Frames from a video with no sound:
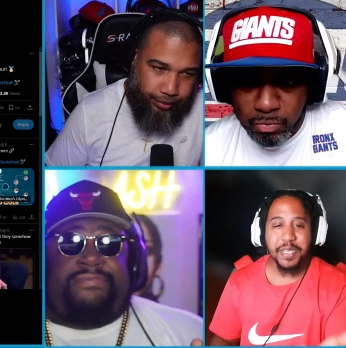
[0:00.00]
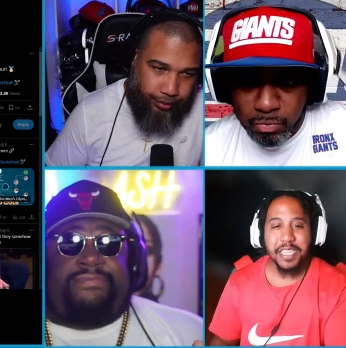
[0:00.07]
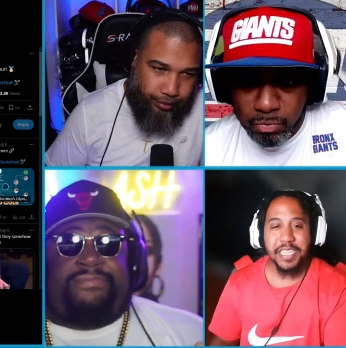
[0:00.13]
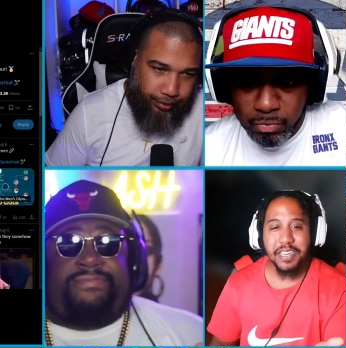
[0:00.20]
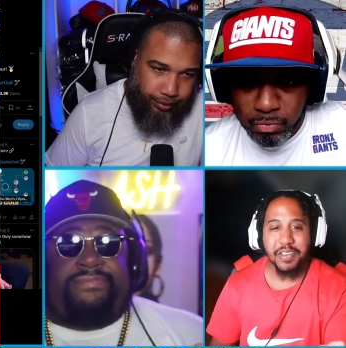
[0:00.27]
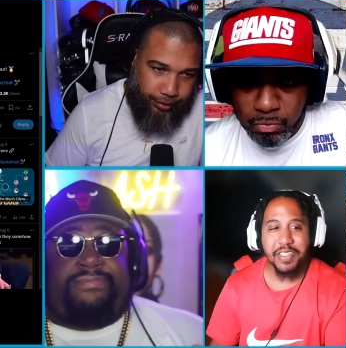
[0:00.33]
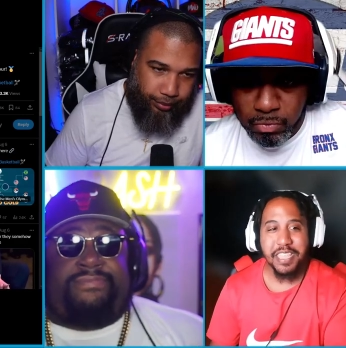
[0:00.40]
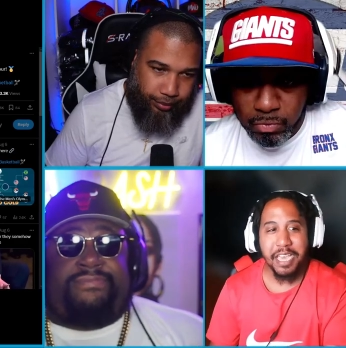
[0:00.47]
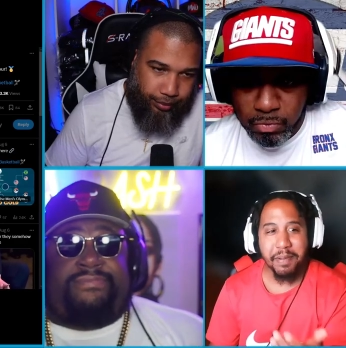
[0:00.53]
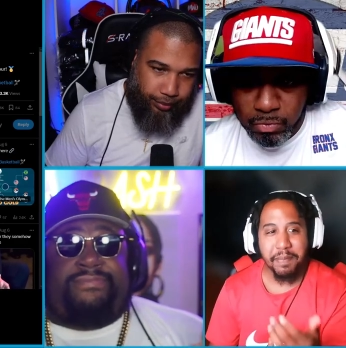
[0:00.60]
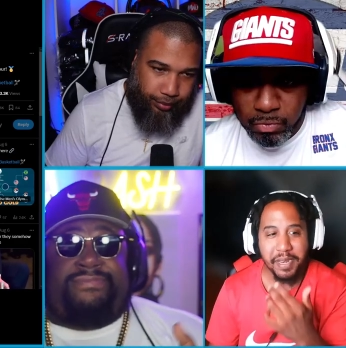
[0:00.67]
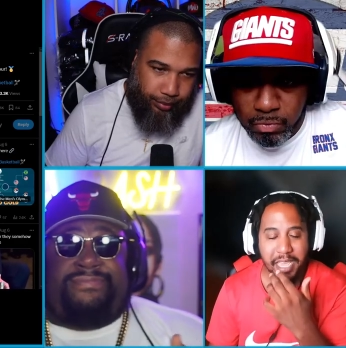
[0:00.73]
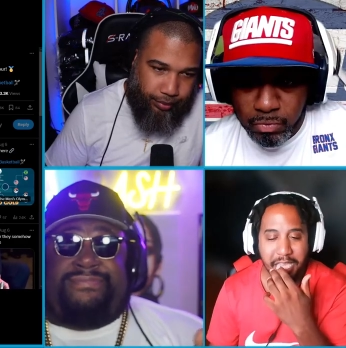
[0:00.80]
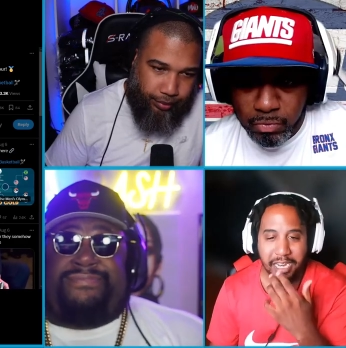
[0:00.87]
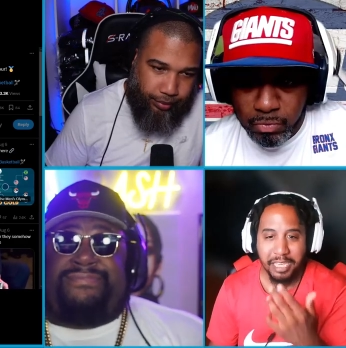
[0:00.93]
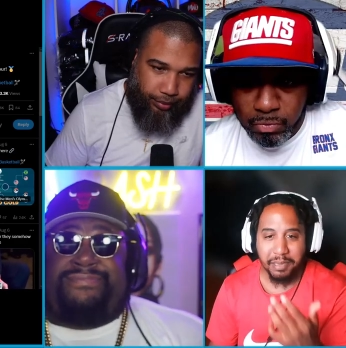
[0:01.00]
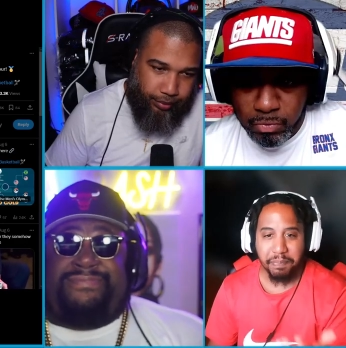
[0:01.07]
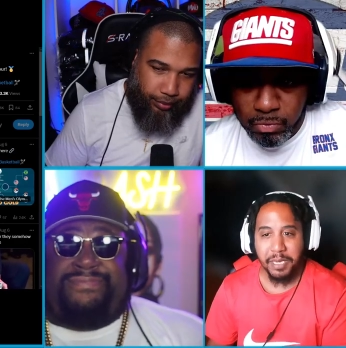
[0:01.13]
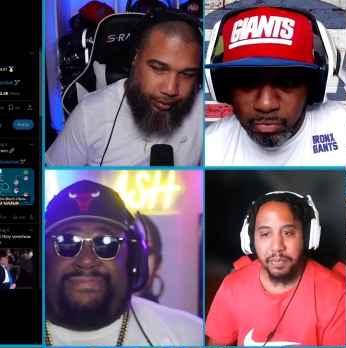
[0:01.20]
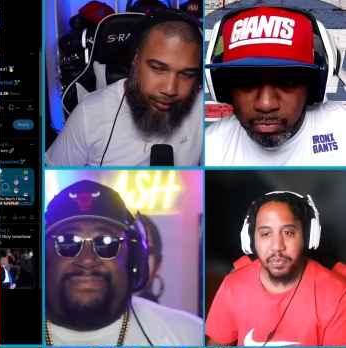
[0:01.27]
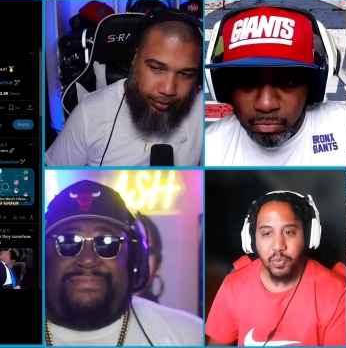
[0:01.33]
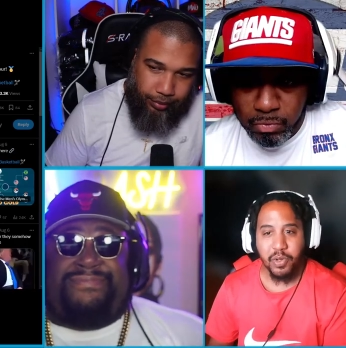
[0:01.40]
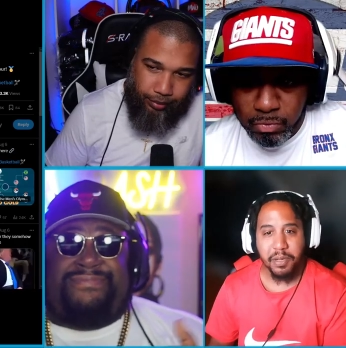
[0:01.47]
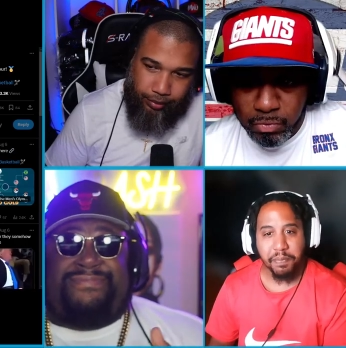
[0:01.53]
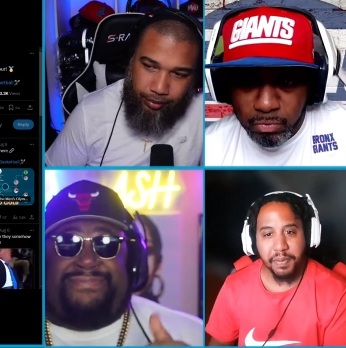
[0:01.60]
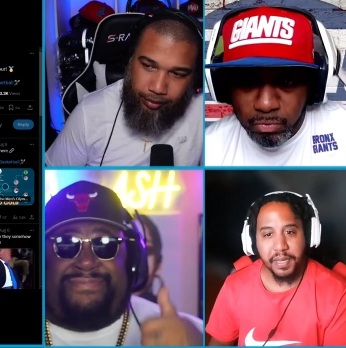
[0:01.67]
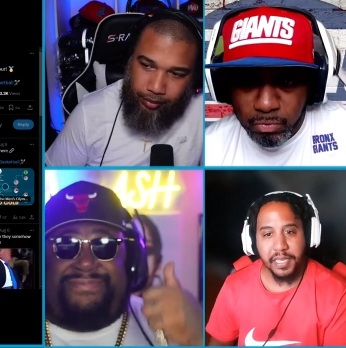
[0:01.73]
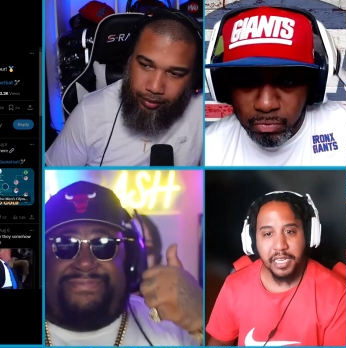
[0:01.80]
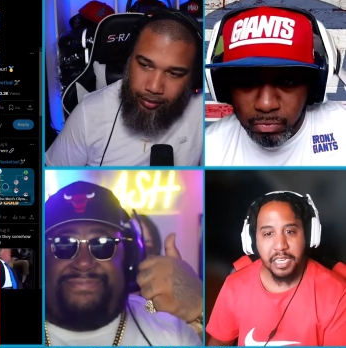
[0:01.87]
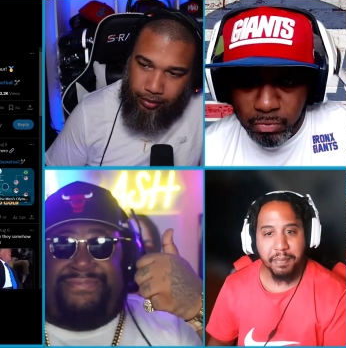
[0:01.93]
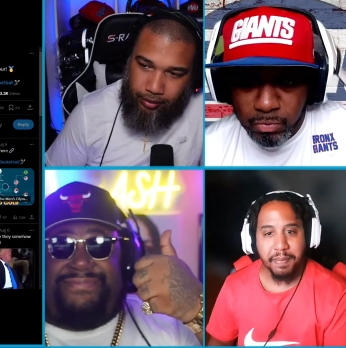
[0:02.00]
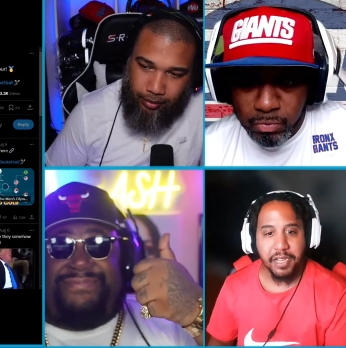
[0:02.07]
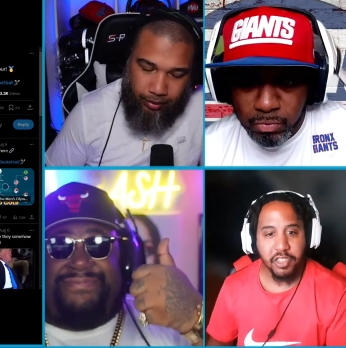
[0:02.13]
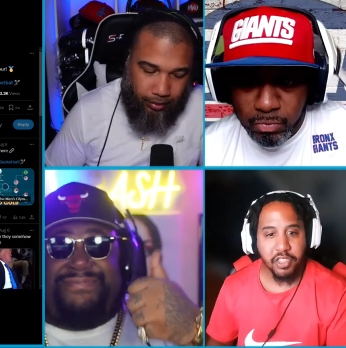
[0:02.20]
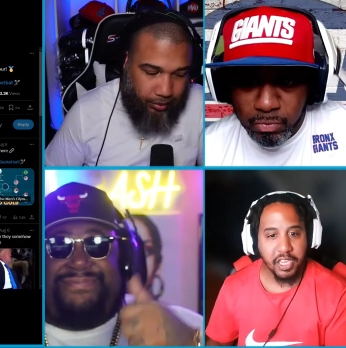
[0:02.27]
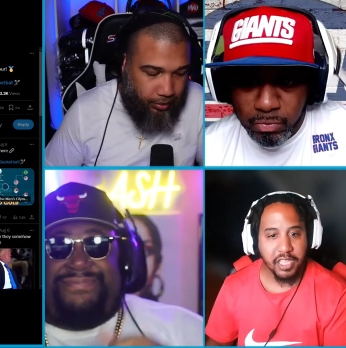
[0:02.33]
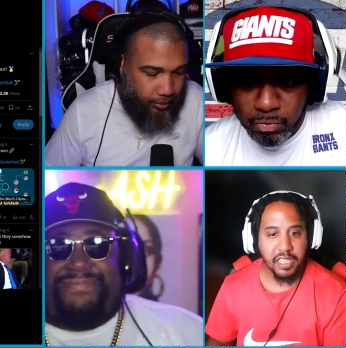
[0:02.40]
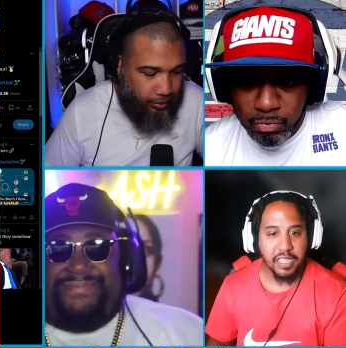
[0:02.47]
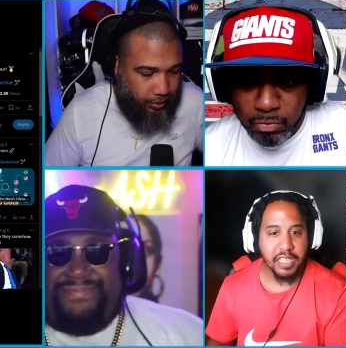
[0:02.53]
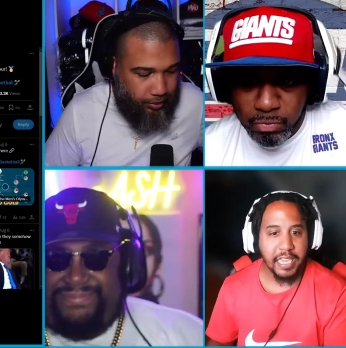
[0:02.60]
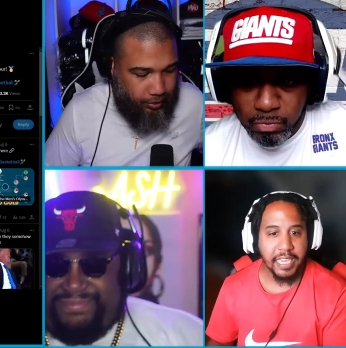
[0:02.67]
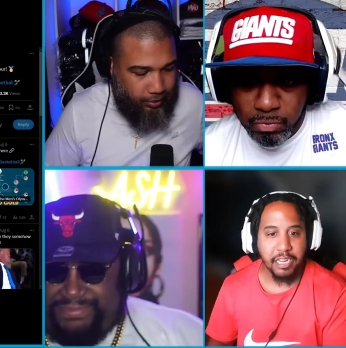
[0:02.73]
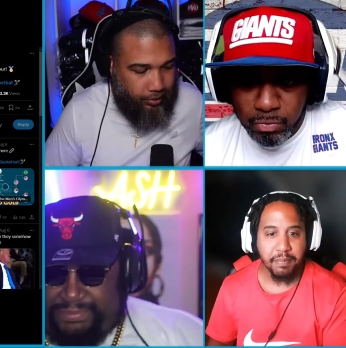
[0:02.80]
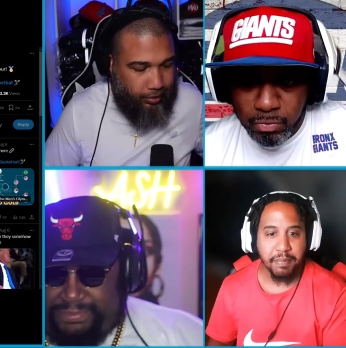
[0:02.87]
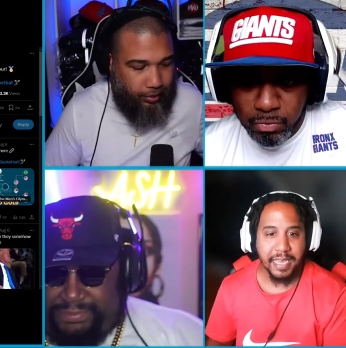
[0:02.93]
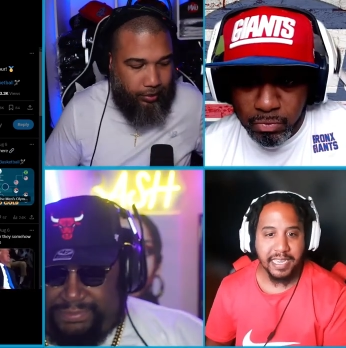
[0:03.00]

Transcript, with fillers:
Speaker 1: but then on top of that, like people were complaining about Jayson Tatum